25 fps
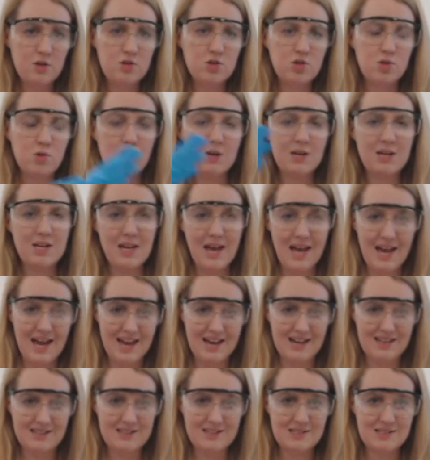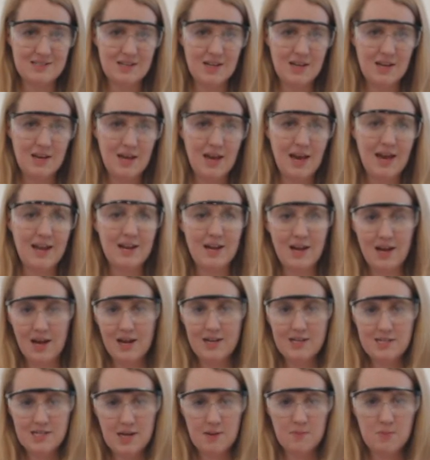to a gas at
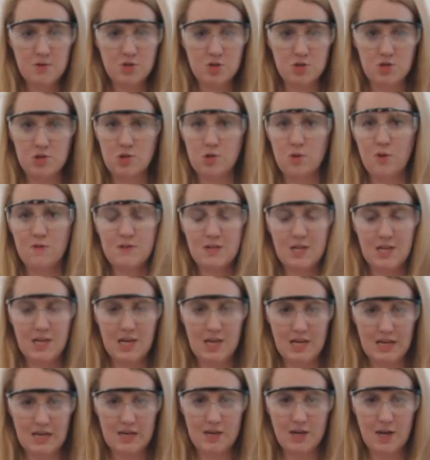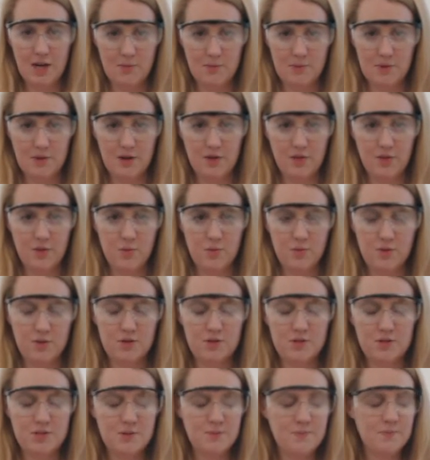high temperatures. You have to heat it up, in other
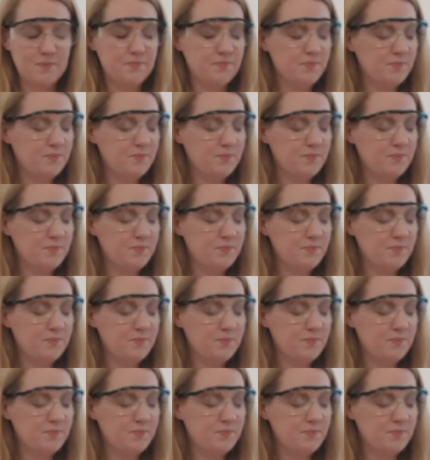words.